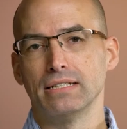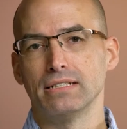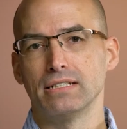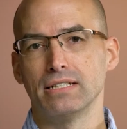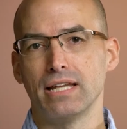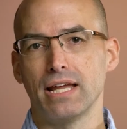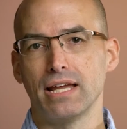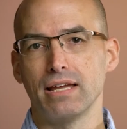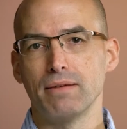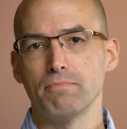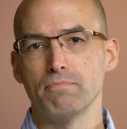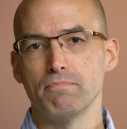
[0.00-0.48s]

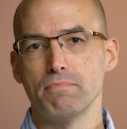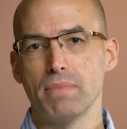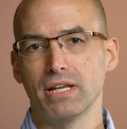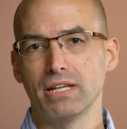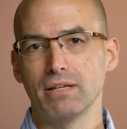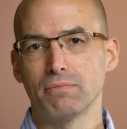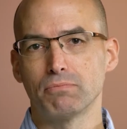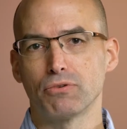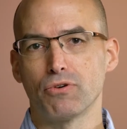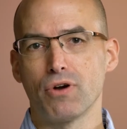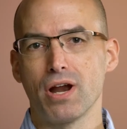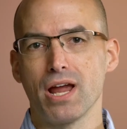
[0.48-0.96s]
Today,
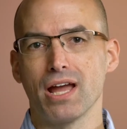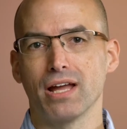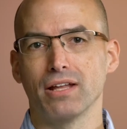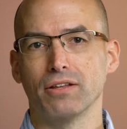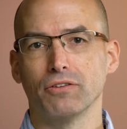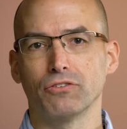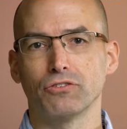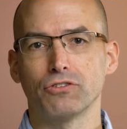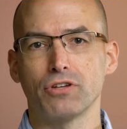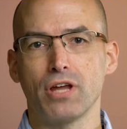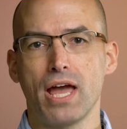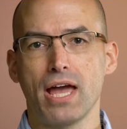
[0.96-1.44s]
many
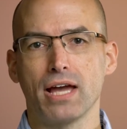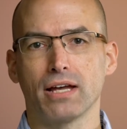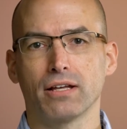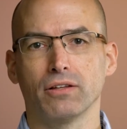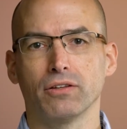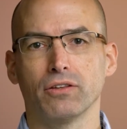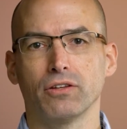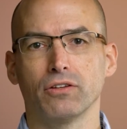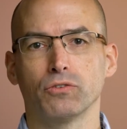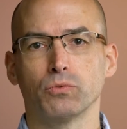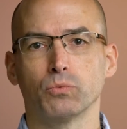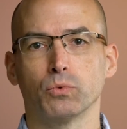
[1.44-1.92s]
brands
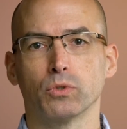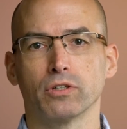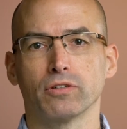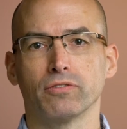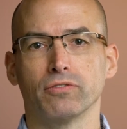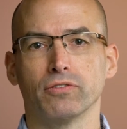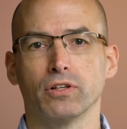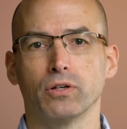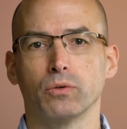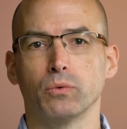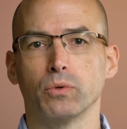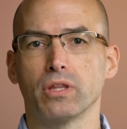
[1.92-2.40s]
tackle this
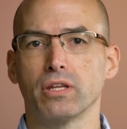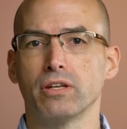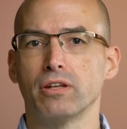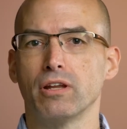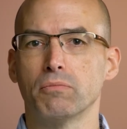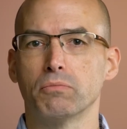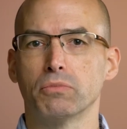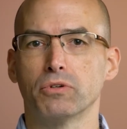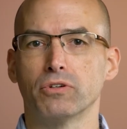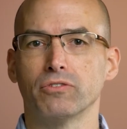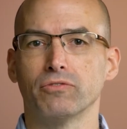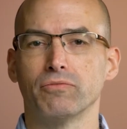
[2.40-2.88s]
workflow with a
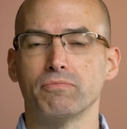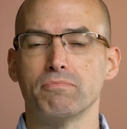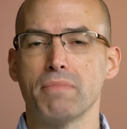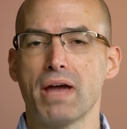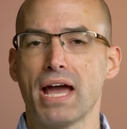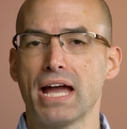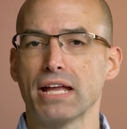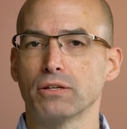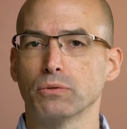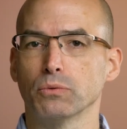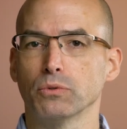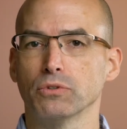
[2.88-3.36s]
number of
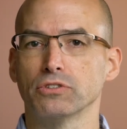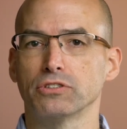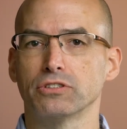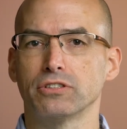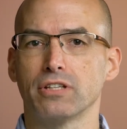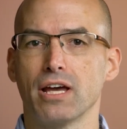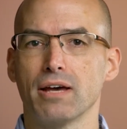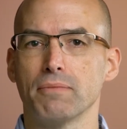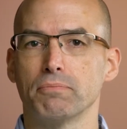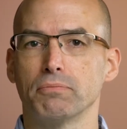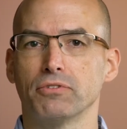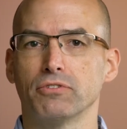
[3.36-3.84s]
manual
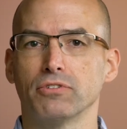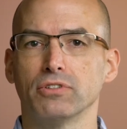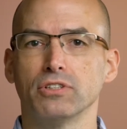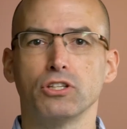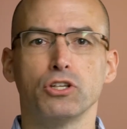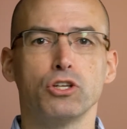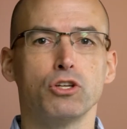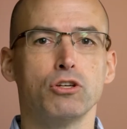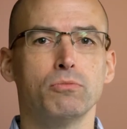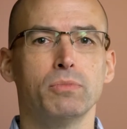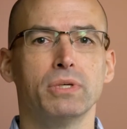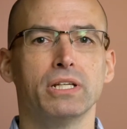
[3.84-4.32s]
steps and
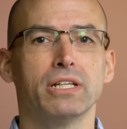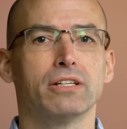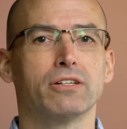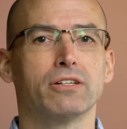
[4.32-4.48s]
human